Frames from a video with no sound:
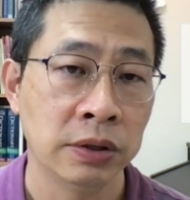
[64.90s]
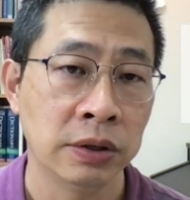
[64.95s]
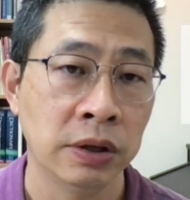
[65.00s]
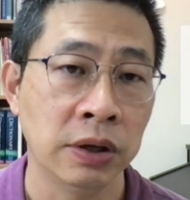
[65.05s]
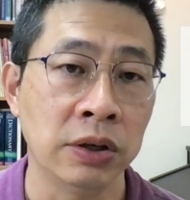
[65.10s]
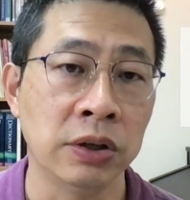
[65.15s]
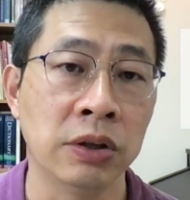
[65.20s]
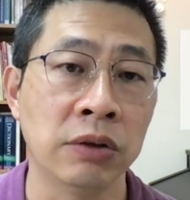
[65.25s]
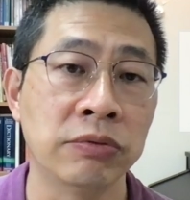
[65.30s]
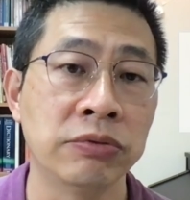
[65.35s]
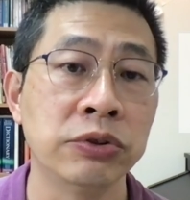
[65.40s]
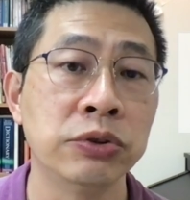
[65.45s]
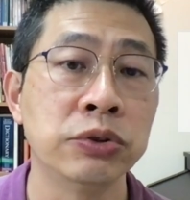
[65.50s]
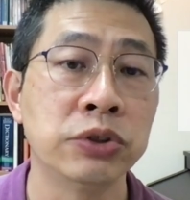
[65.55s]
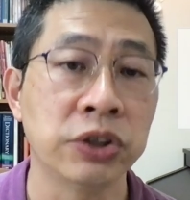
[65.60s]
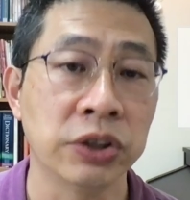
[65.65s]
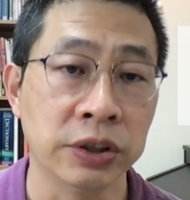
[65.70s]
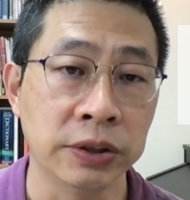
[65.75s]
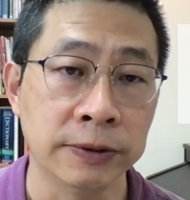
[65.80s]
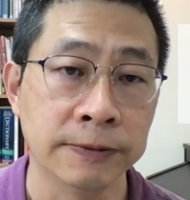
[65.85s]
uh, in the
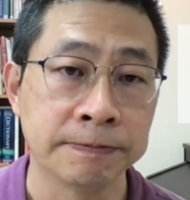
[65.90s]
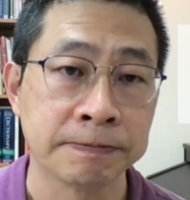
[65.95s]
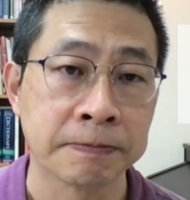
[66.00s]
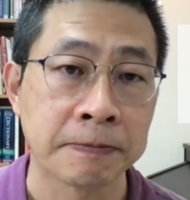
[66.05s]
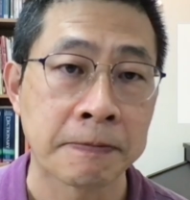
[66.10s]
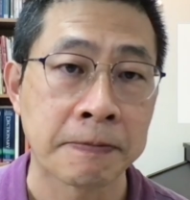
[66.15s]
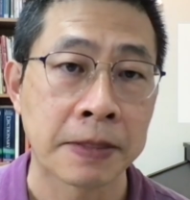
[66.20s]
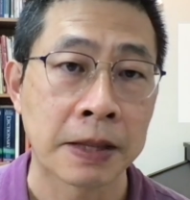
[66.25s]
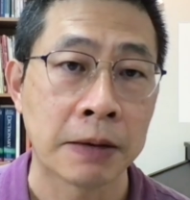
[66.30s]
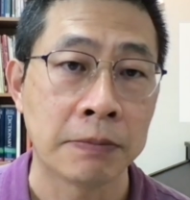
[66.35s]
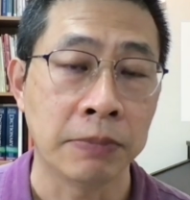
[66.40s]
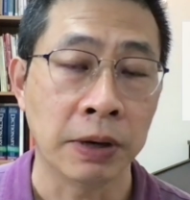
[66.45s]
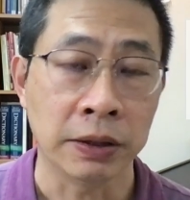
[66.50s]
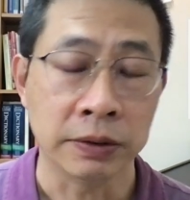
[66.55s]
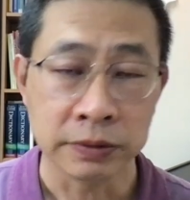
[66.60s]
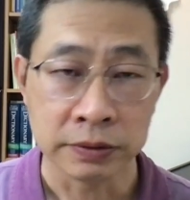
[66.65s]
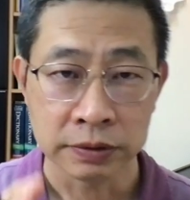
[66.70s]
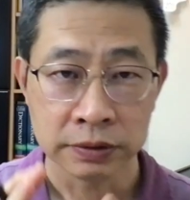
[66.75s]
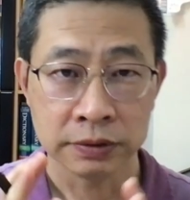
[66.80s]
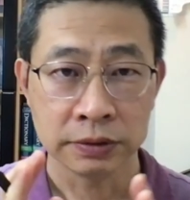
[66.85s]
future,
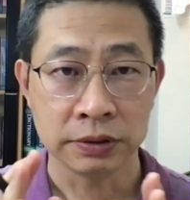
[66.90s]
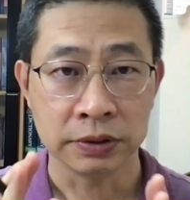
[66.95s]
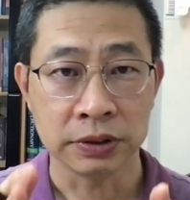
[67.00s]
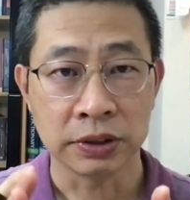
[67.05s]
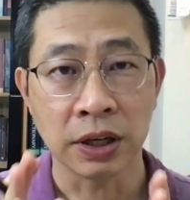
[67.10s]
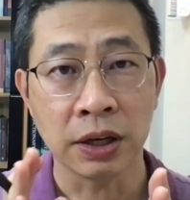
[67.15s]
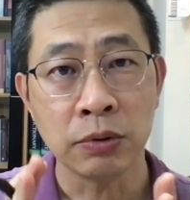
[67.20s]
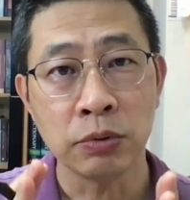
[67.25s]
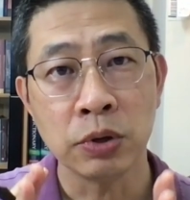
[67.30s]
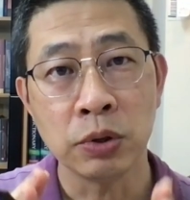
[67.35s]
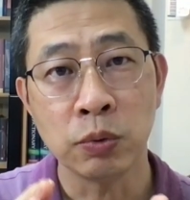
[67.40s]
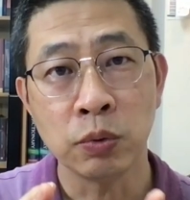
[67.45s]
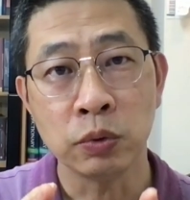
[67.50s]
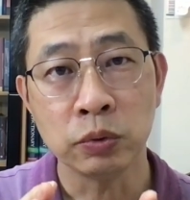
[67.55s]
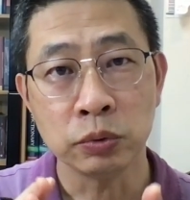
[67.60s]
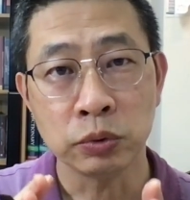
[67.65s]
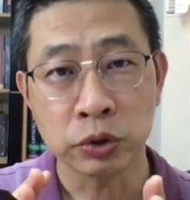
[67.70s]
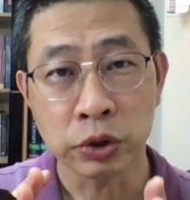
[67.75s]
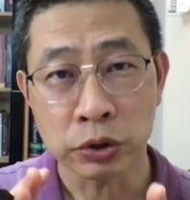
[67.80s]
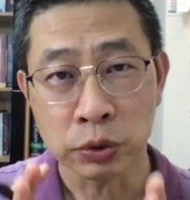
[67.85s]
but today we
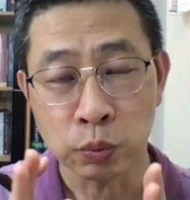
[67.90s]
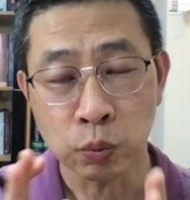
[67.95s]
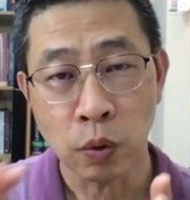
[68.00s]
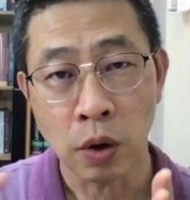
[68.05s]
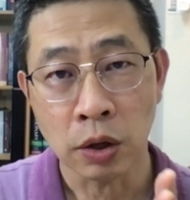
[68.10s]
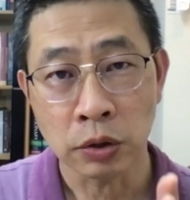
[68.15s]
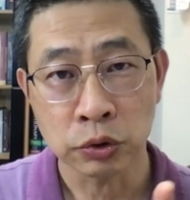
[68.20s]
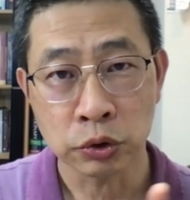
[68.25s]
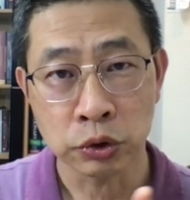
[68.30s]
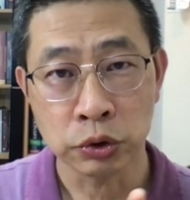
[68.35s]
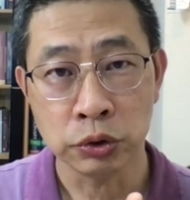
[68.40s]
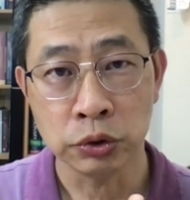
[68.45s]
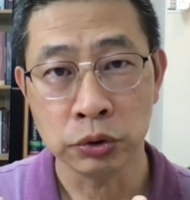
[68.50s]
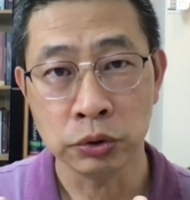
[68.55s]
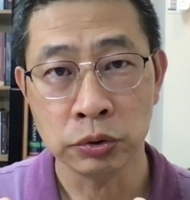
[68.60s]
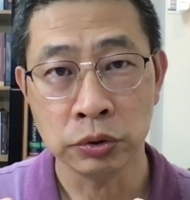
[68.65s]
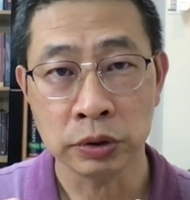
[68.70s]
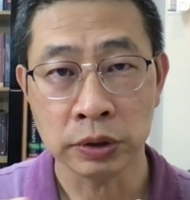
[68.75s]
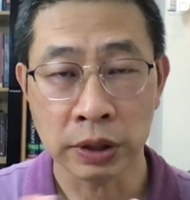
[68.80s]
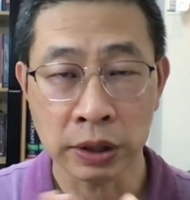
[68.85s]
just want
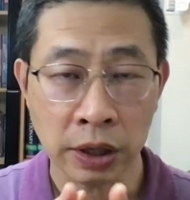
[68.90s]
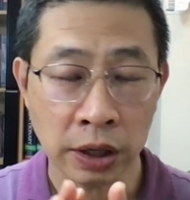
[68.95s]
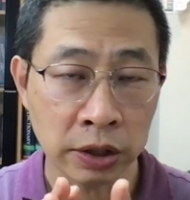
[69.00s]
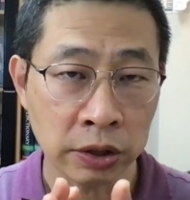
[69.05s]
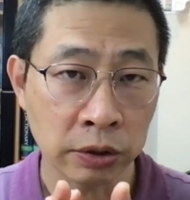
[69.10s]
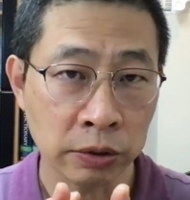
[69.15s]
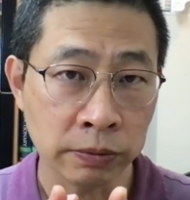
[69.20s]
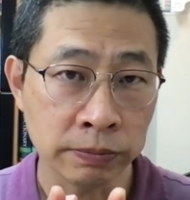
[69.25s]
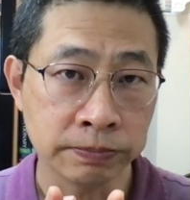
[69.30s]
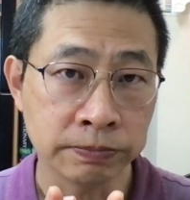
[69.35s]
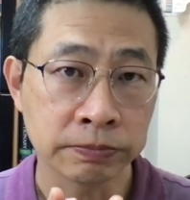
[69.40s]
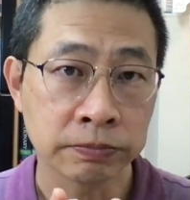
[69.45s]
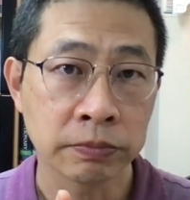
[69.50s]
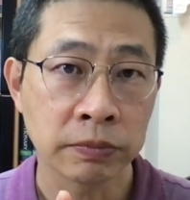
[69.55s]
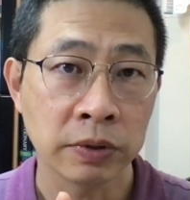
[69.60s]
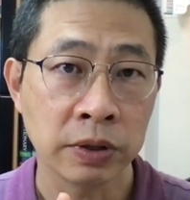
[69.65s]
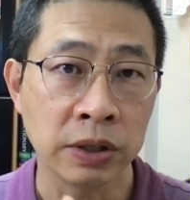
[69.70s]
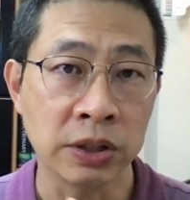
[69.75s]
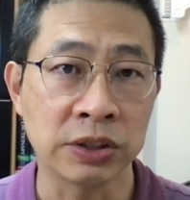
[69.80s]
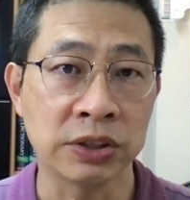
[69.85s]
to kind of
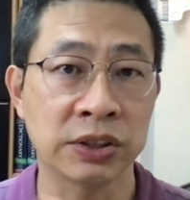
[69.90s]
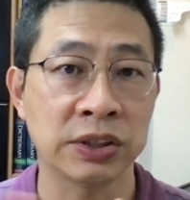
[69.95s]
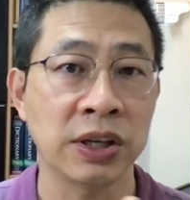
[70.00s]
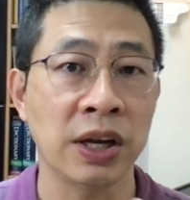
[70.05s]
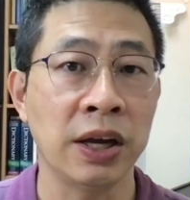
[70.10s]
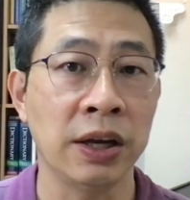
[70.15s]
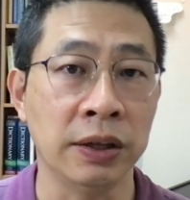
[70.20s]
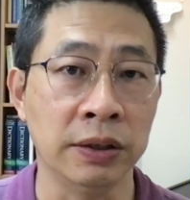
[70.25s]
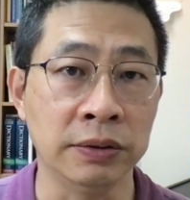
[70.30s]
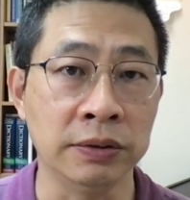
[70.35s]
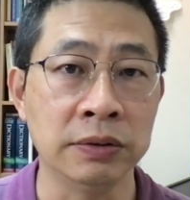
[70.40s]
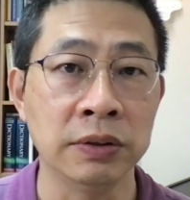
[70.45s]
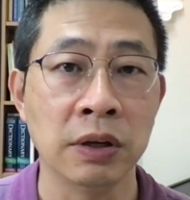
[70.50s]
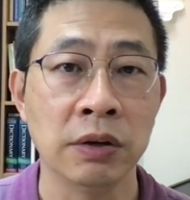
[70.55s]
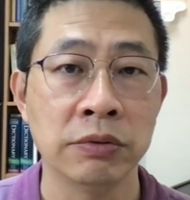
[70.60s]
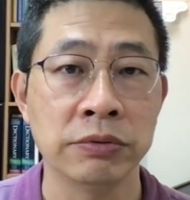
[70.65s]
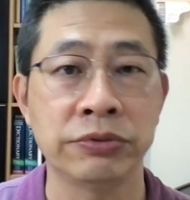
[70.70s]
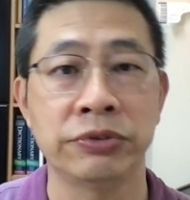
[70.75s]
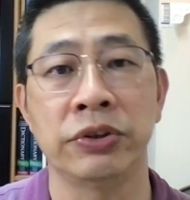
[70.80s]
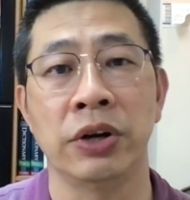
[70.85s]
extend
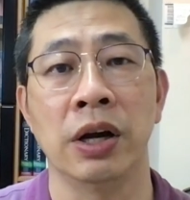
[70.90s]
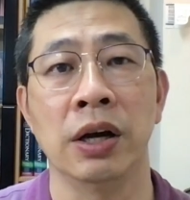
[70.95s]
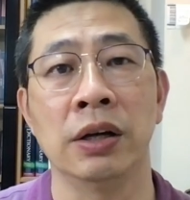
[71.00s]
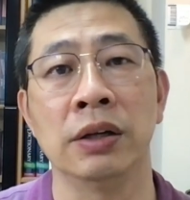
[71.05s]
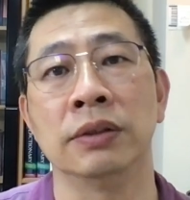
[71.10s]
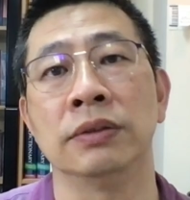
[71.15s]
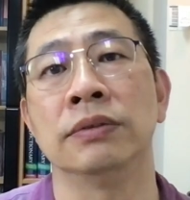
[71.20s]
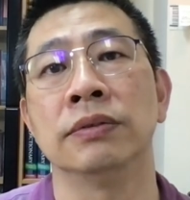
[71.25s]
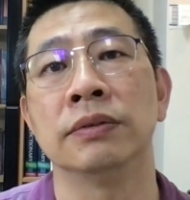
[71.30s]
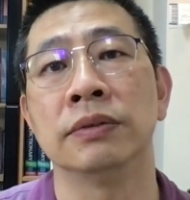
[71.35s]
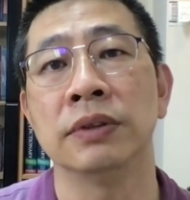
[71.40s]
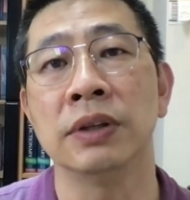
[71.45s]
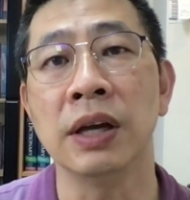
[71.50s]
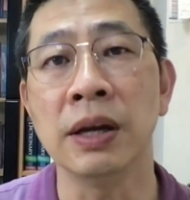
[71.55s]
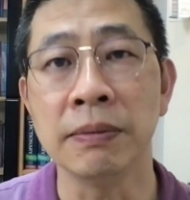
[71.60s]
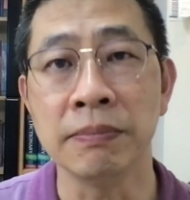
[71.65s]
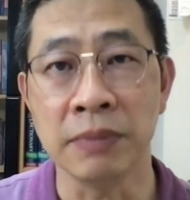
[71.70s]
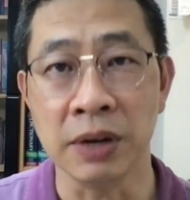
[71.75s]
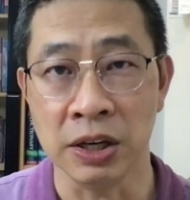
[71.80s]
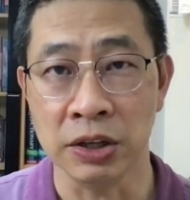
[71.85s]
from
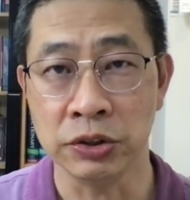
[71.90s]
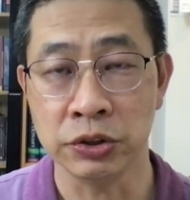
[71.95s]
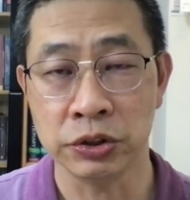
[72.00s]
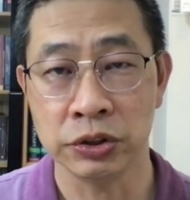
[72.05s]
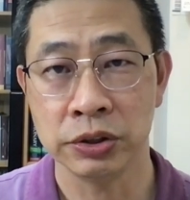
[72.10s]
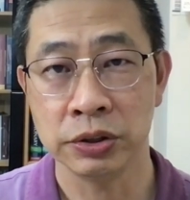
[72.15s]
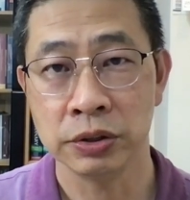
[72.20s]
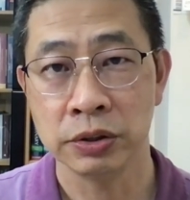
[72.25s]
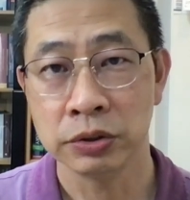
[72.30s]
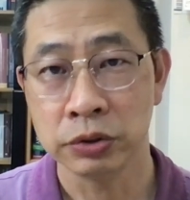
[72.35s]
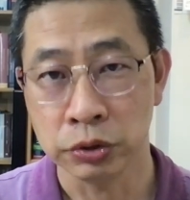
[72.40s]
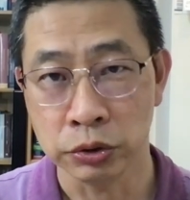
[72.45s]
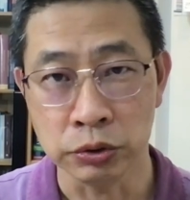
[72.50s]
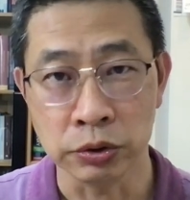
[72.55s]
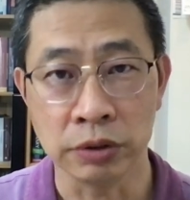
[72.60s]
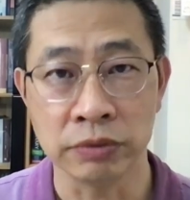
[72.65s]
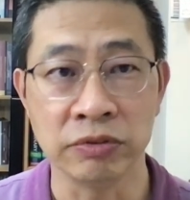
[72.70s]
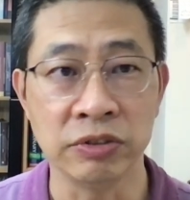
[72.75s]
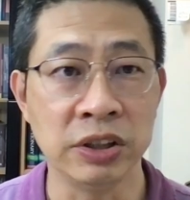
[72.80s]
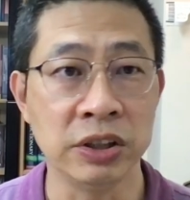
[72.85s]
image to
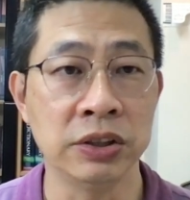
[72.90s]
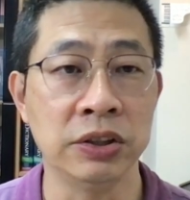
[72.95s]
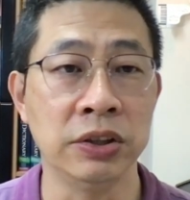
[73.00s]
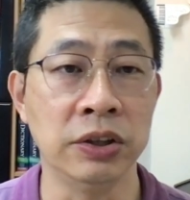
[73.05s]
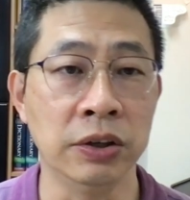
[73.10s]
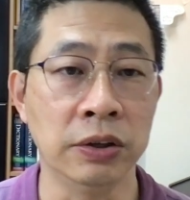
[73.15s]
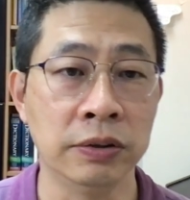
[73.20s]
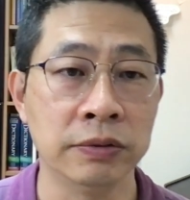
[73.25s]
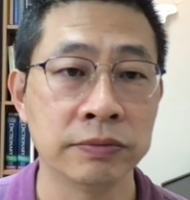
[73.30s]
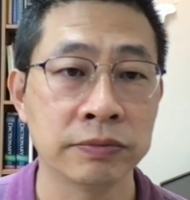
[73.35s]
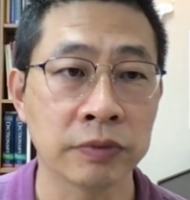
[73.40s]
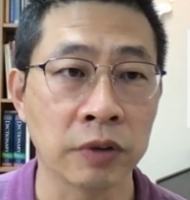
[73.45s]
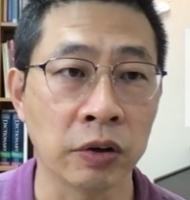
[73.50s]
the video.